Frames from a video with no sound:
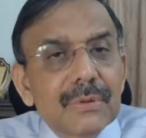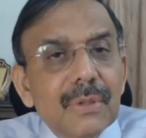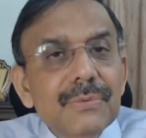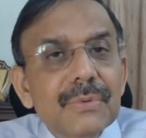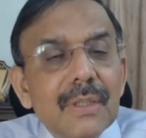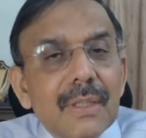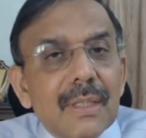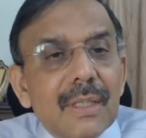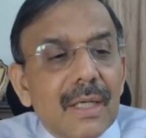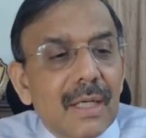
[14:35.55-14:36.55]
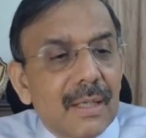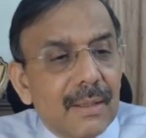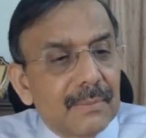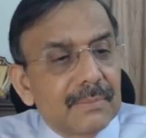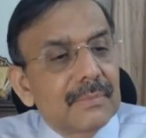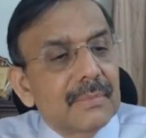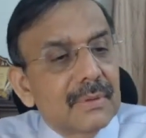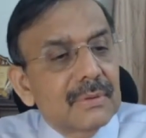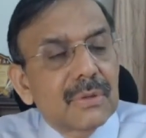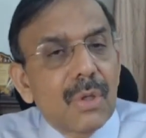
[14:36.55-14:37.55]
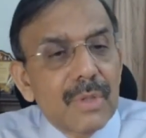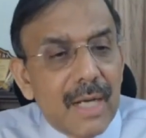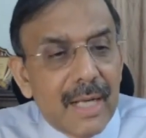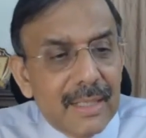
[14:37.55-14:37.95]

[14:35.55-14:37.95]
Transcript: sound-alike drugs where